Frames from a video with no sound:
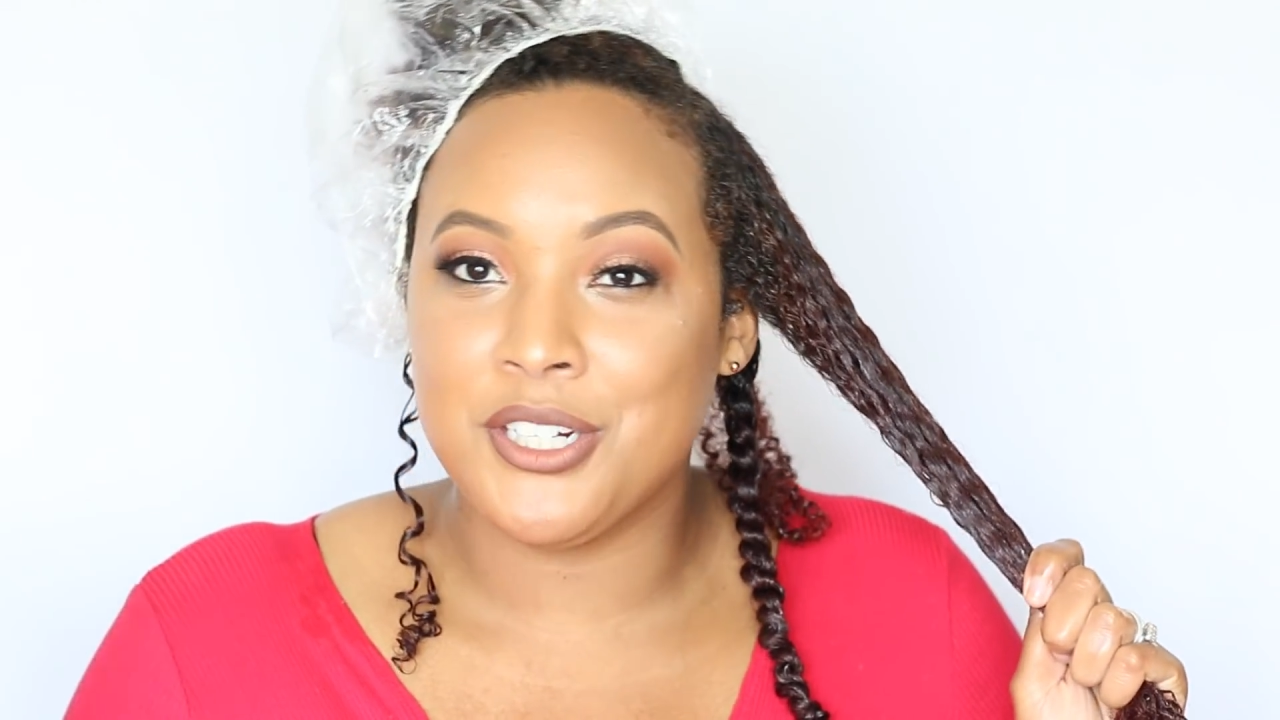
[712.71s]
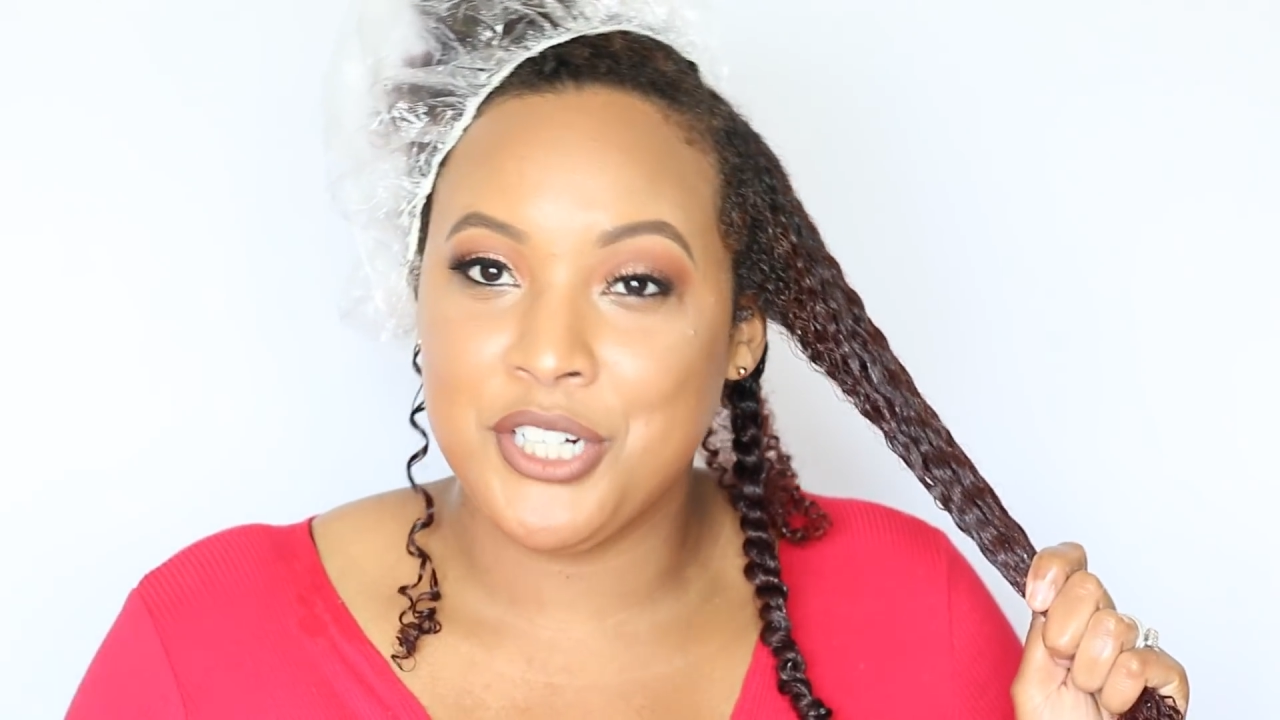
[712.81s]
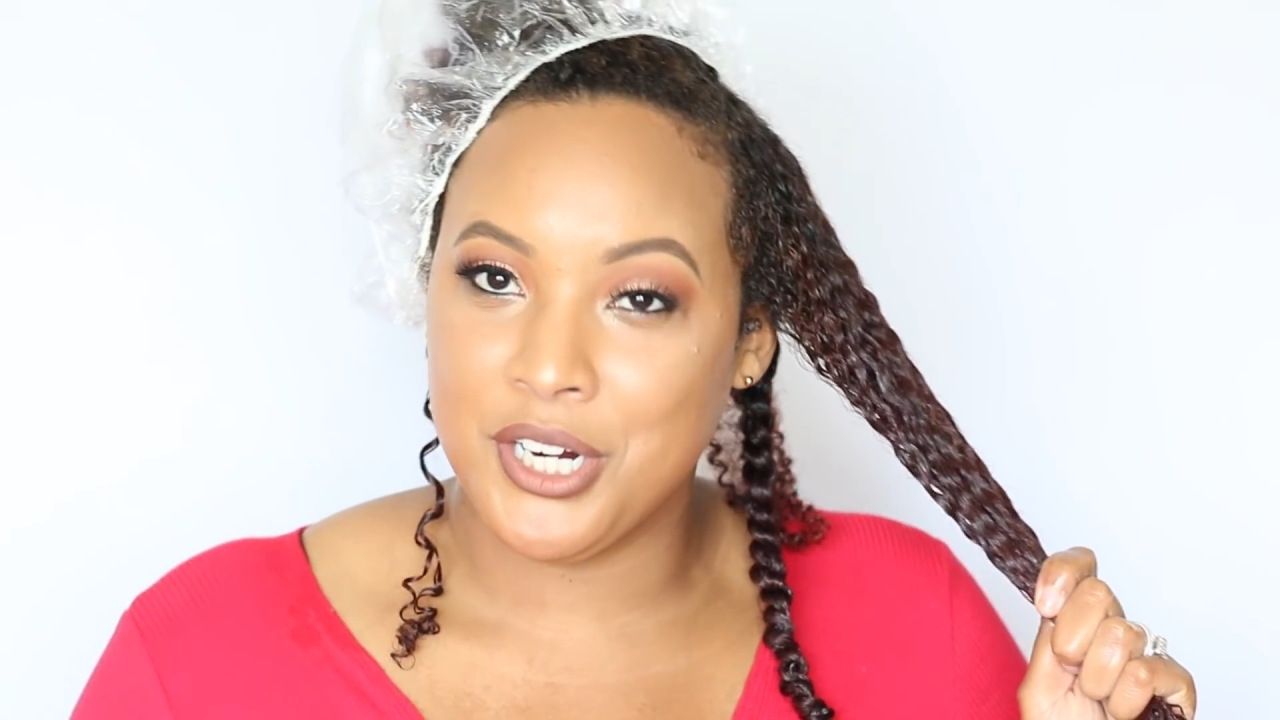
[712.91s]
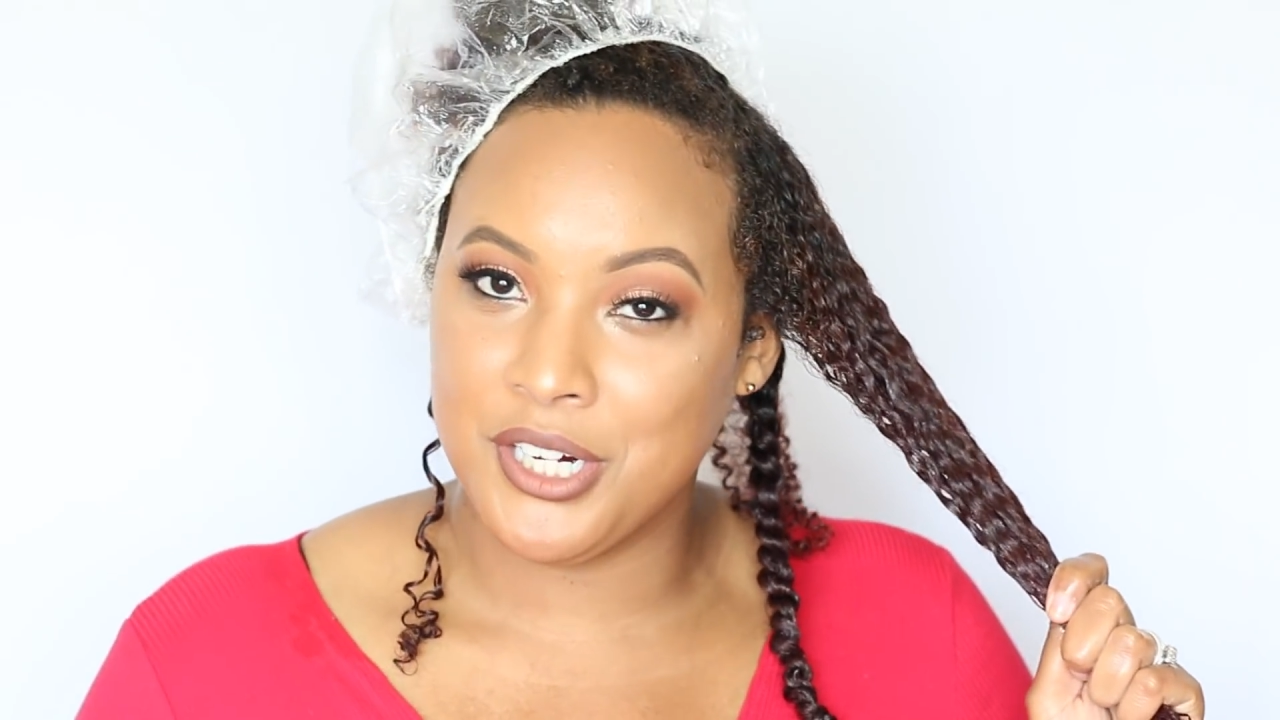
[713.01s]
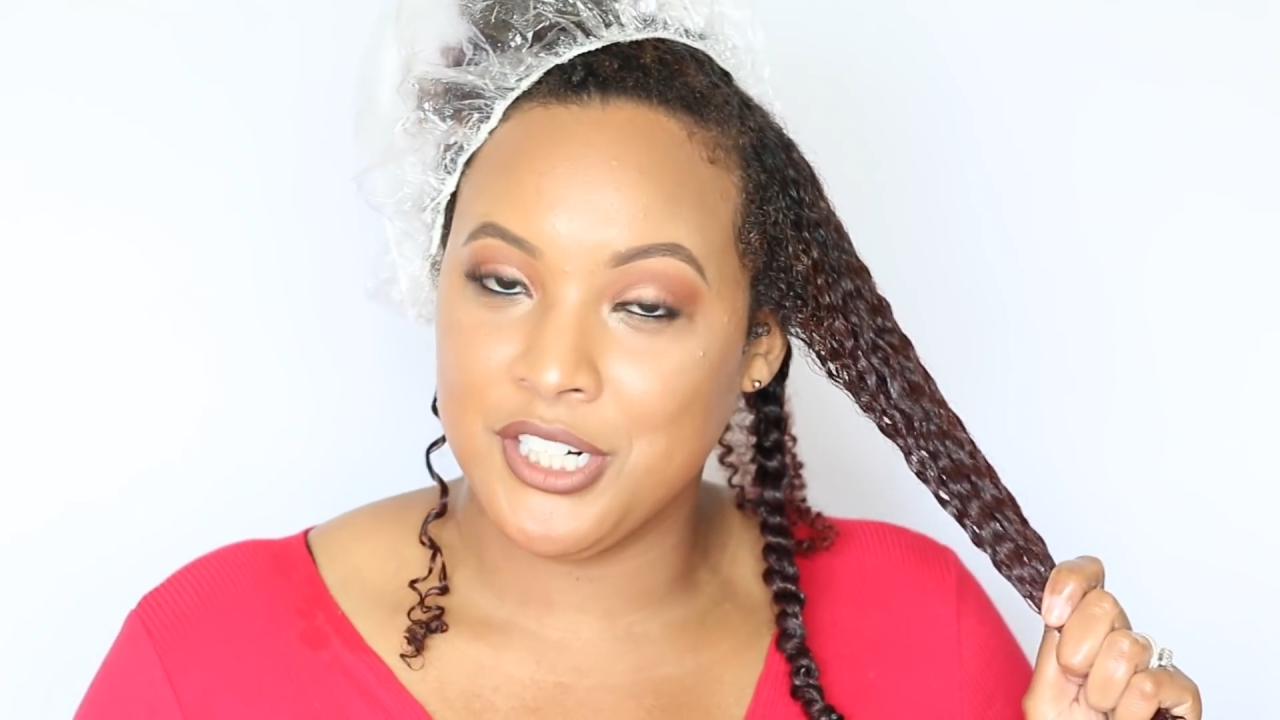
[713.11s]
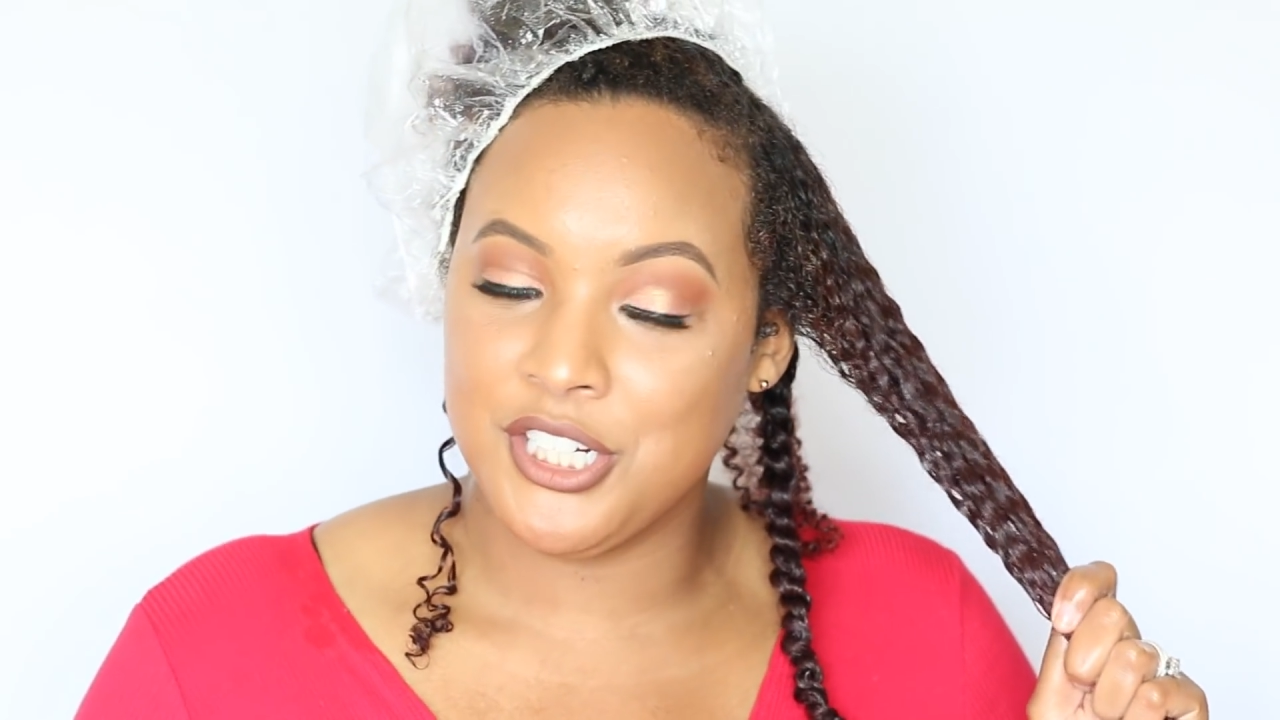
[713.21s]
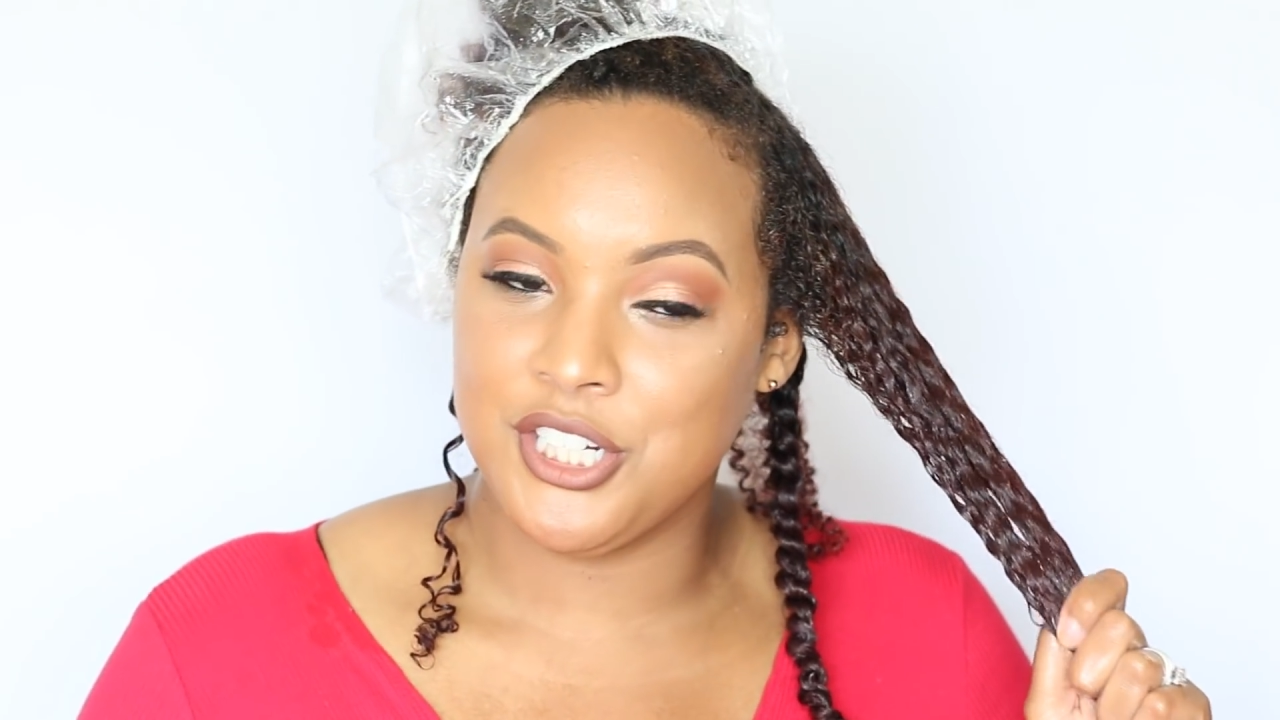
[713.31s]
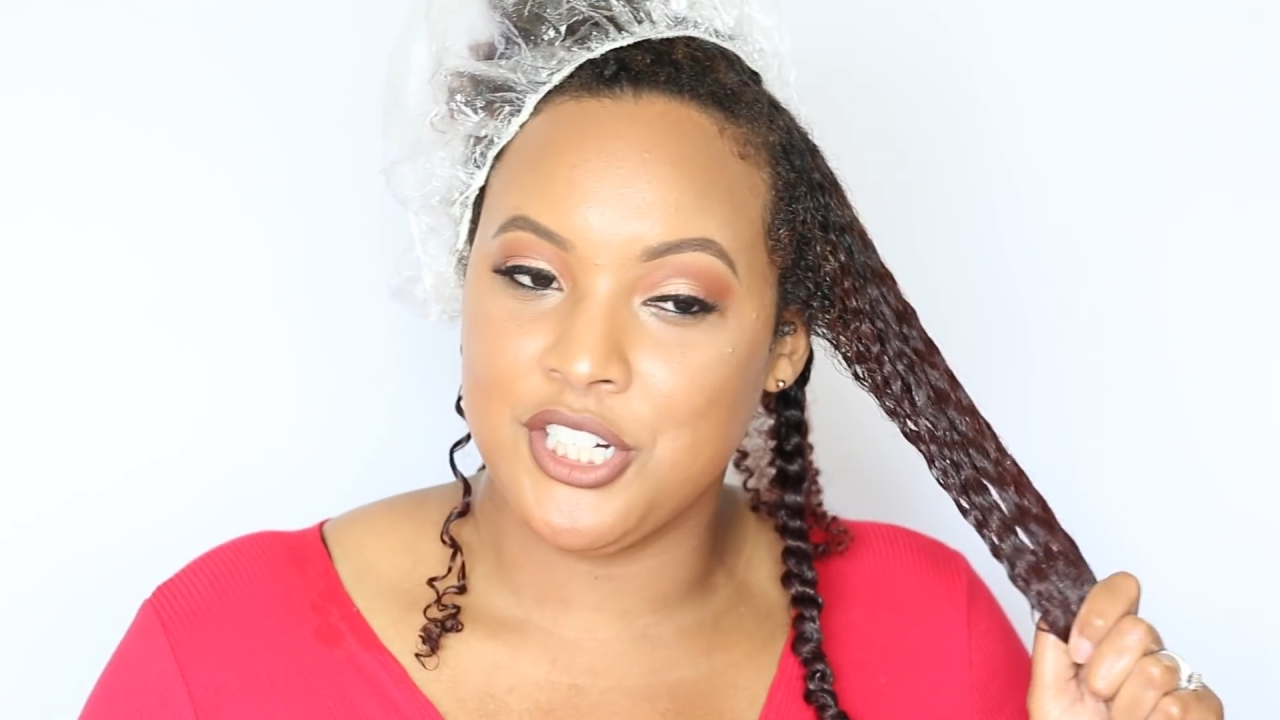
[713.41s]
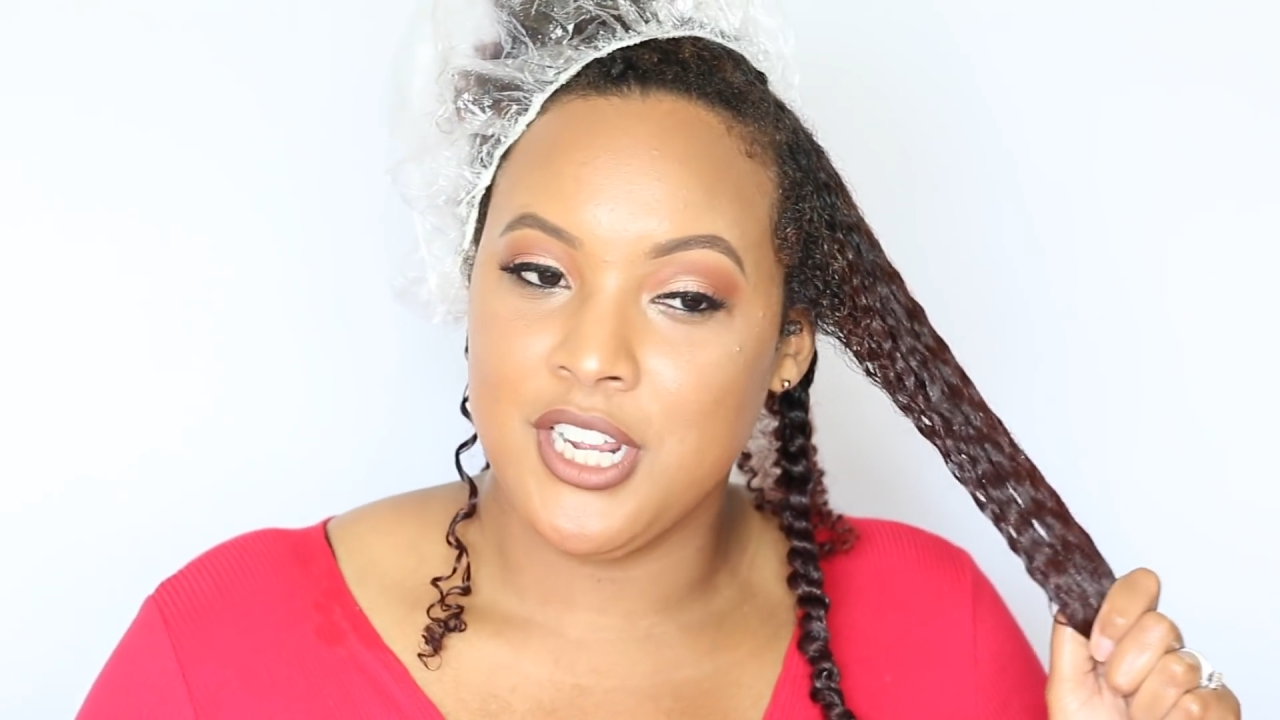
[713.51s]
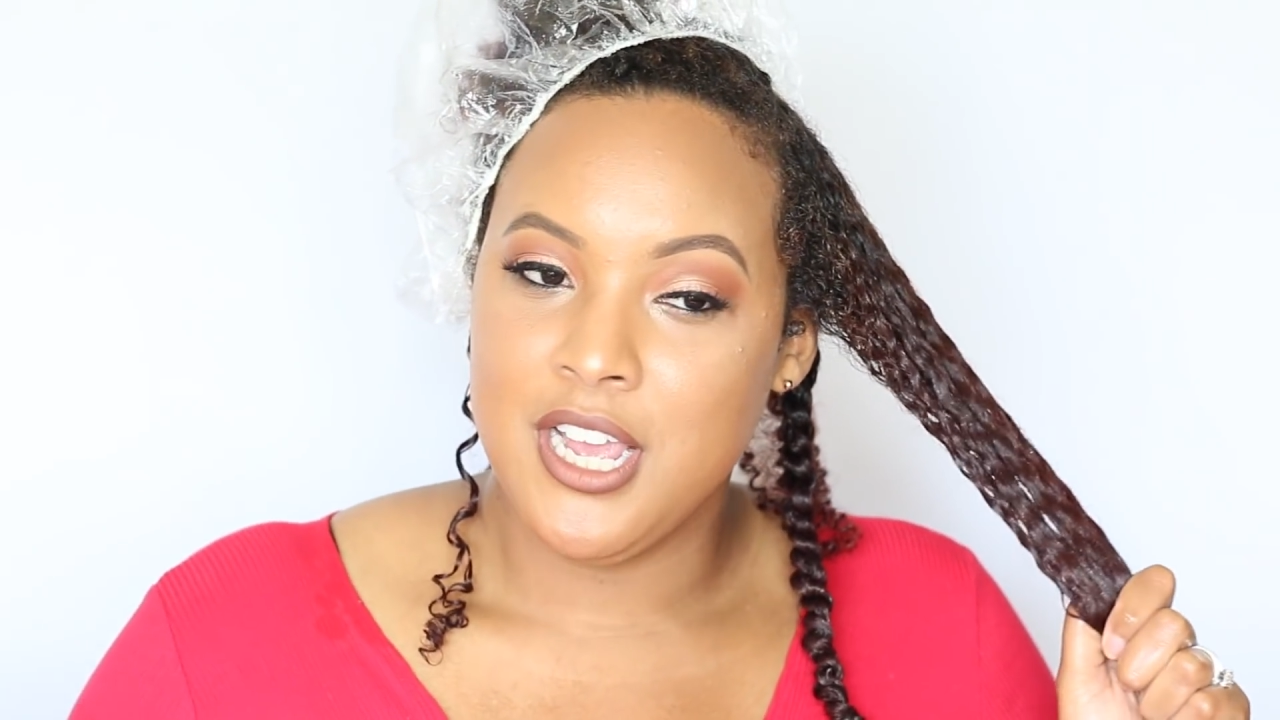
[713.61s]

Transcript: church,